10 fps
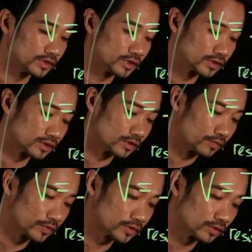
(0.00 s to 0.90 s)
resistor.
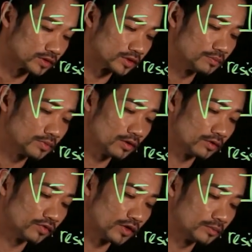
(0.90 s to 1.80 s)
So the
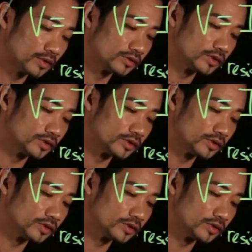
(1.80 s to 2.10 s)
symbol of a variable